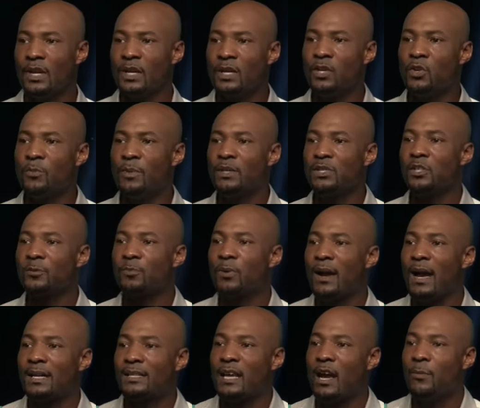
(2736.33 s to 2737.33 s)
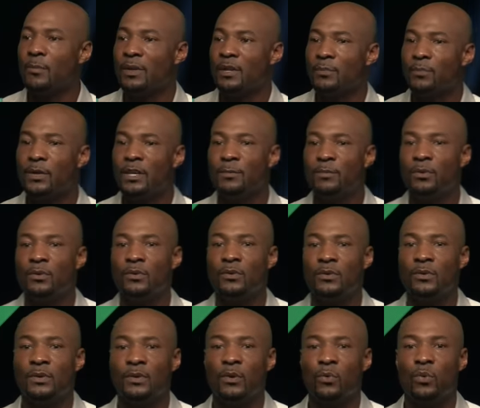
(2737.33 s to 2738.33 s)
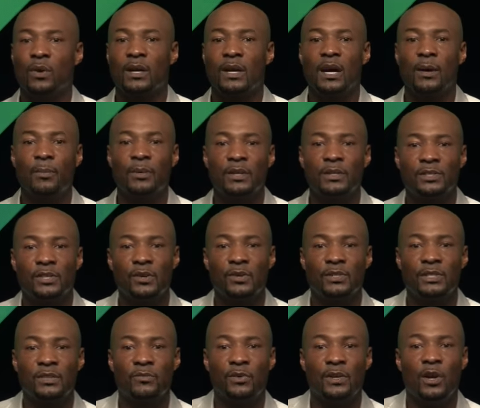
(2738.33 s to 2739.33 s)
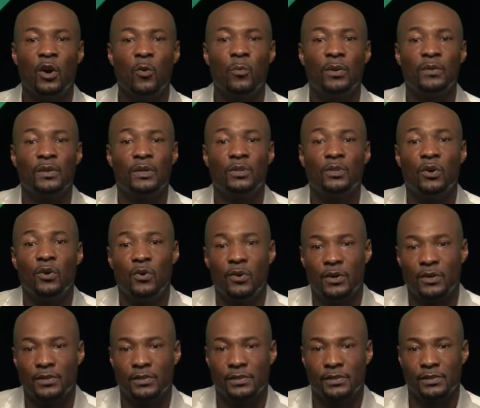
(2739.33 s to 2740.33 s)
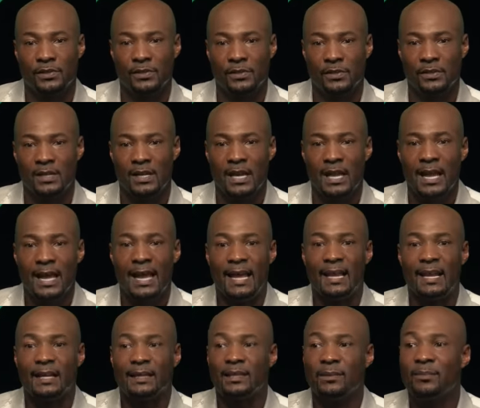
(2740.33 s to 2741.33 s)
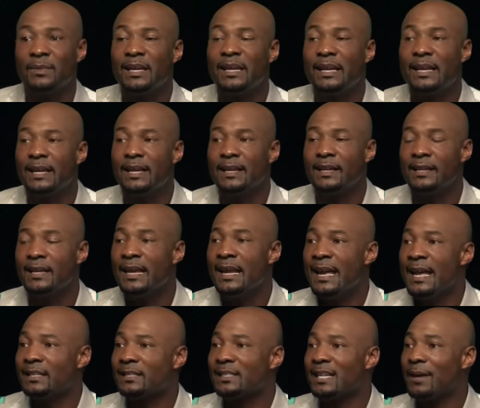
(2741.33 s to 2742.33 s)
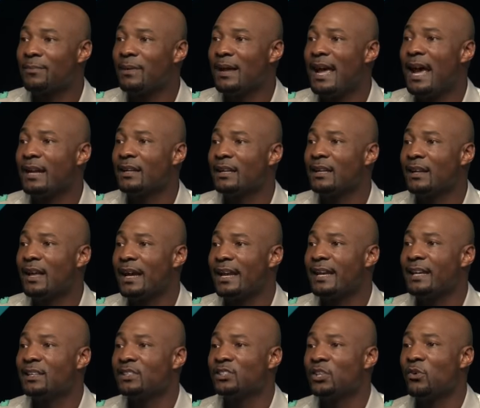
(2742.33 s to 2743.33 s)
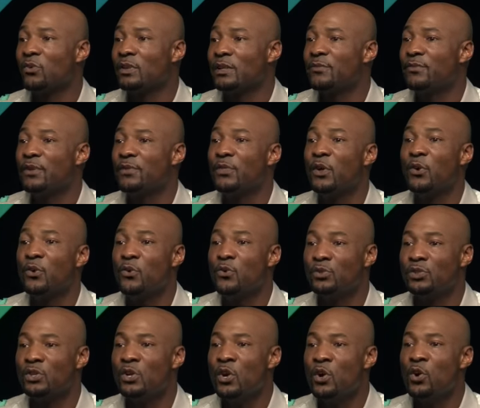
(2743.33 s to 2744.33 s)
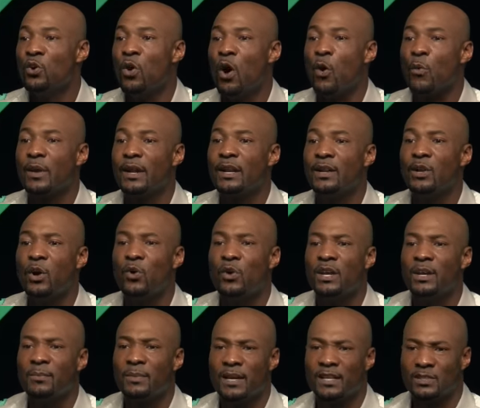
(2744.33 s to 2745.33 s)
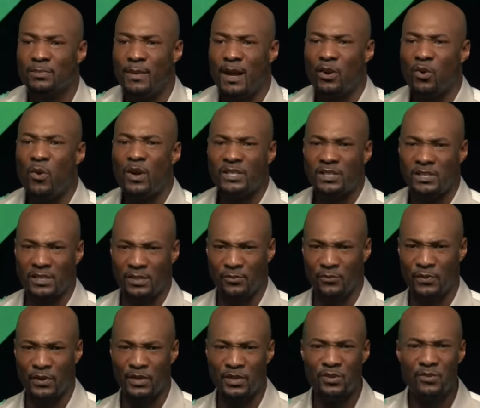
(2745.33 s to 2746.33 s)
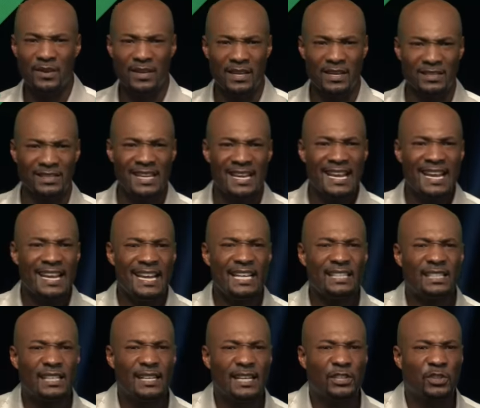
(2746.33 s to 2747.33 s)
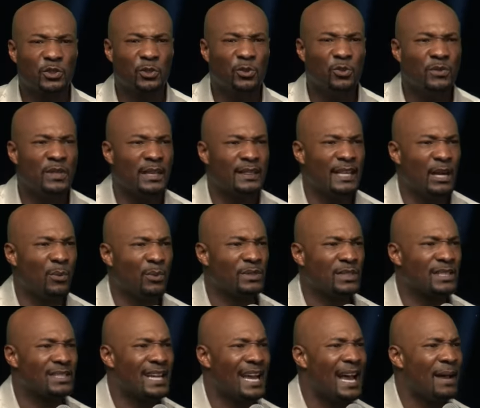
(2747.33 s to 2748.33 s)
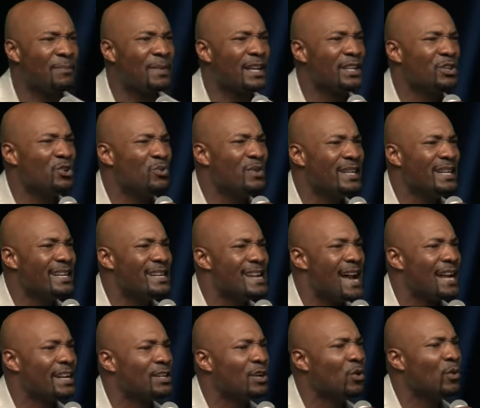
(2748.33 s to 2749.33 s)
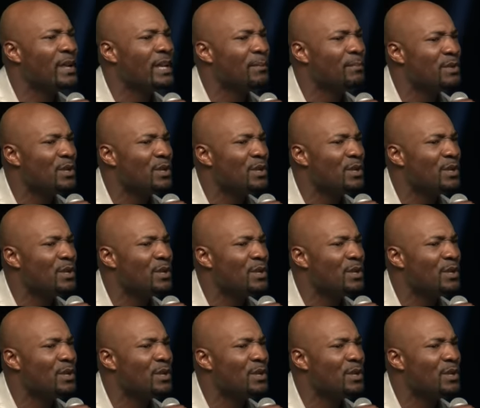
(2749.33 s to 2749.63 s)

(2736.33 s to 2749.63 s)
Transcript: You'd be surprised how many people would come into church if we open the doors and let them in and stop acting like it is only for those who already know him. Because my question for you is Isn't it true that there was a time that you did not know him